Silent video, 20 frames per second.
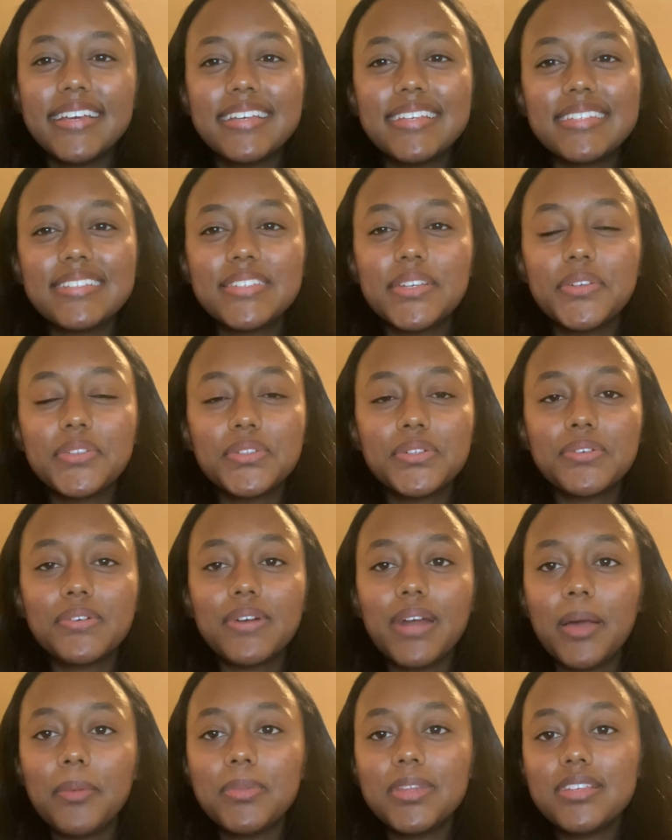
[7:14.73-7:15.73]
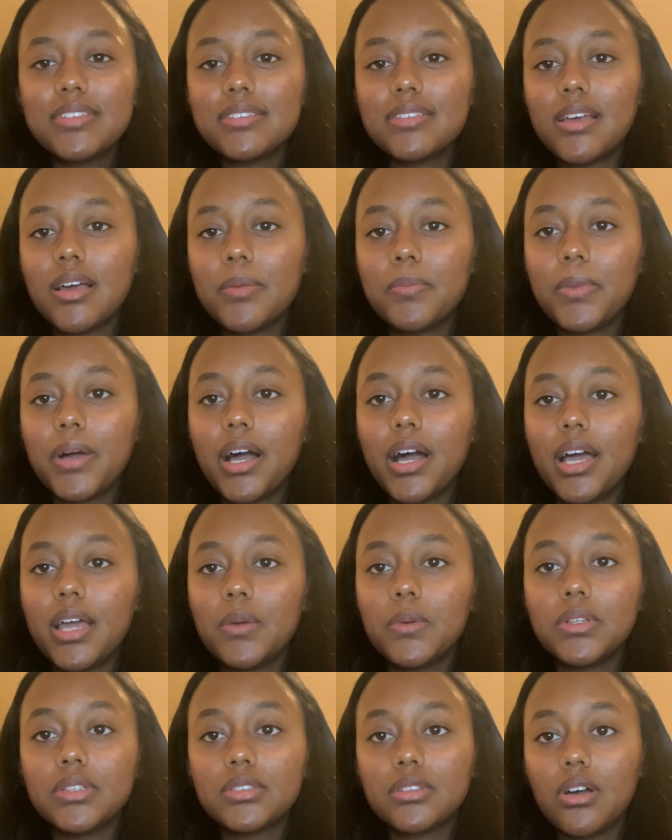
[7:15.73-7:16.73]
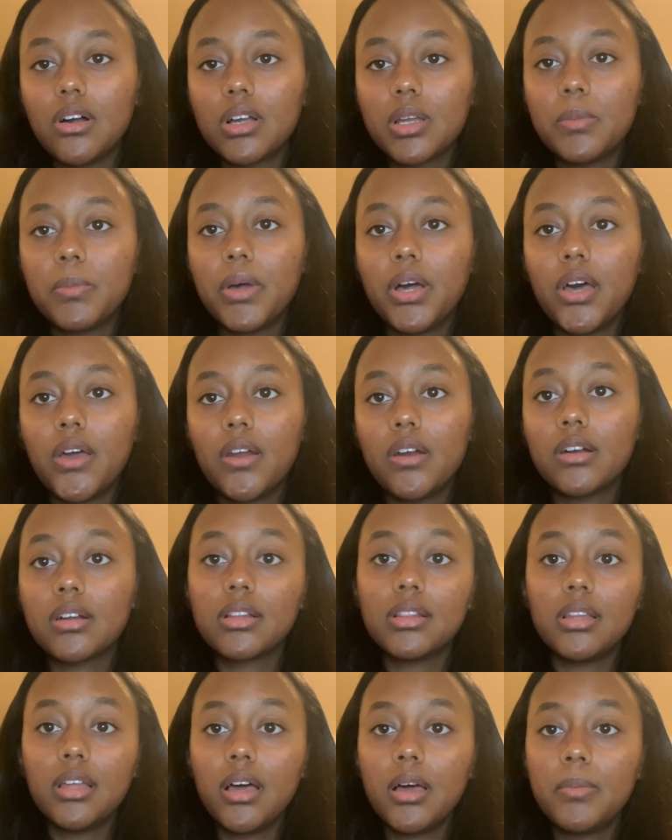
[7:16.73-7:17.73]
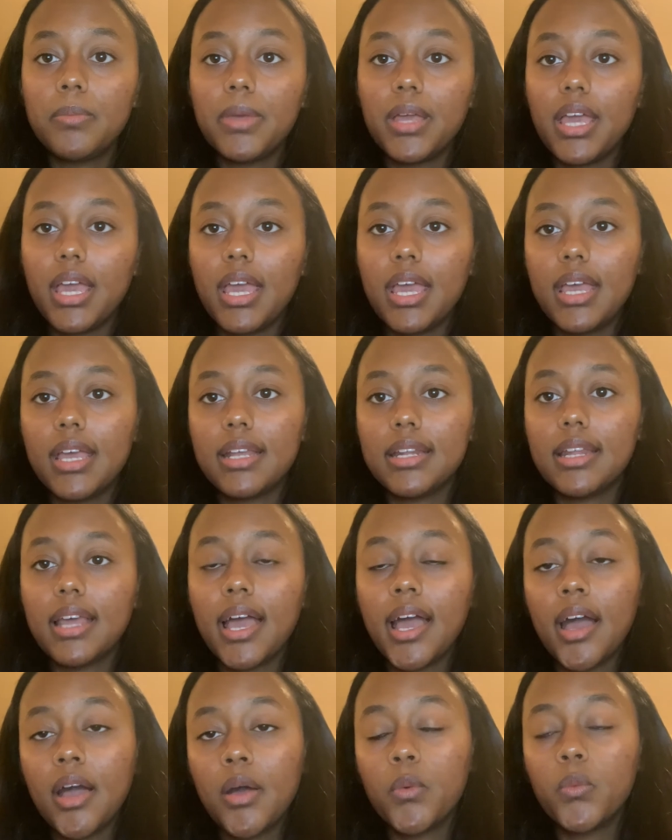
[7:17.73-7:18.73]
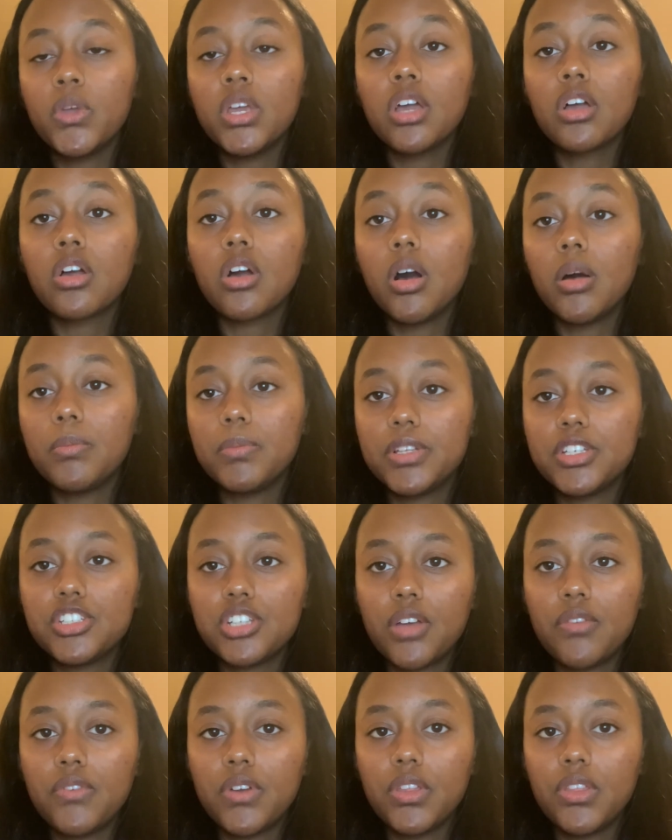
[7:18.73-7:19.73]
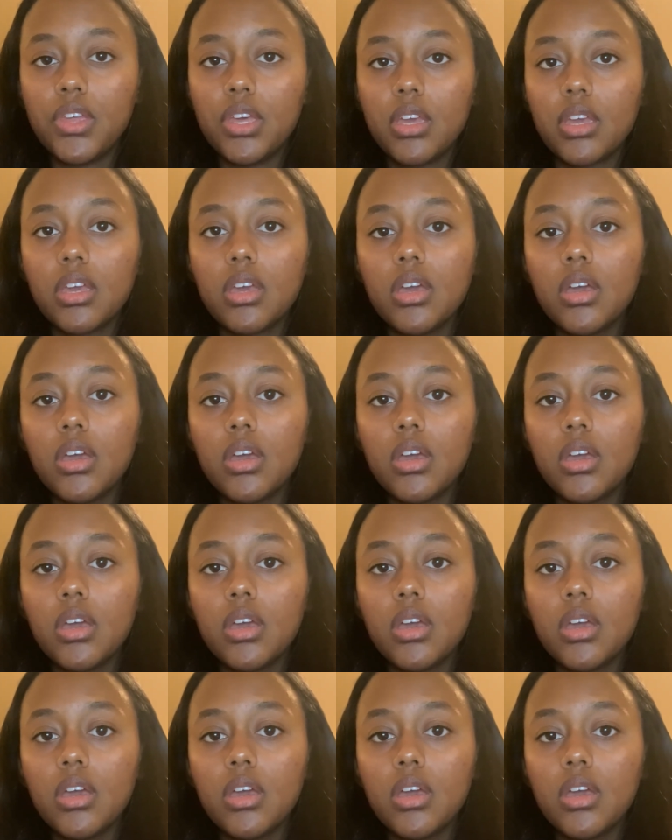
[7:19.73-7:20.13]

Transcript: So to wrap this up, I will talk about our club and how we accomplish everything,